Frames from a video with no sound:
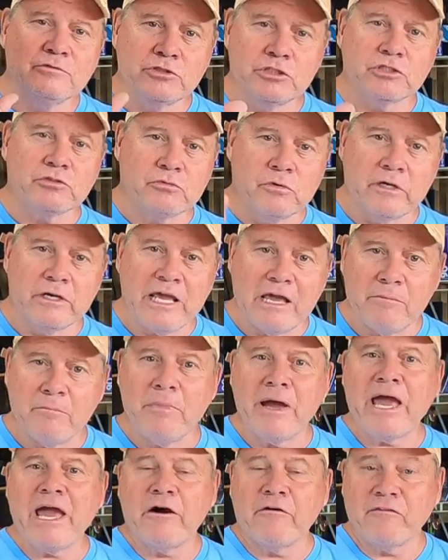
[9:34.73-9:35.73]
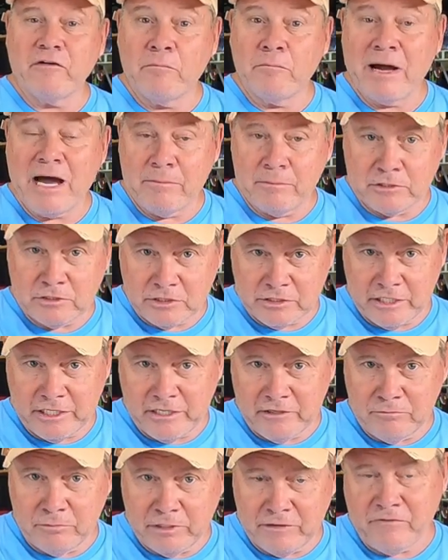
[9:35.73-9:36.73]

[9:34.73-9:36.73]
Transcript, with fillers: just run that bath. if I'm by myself.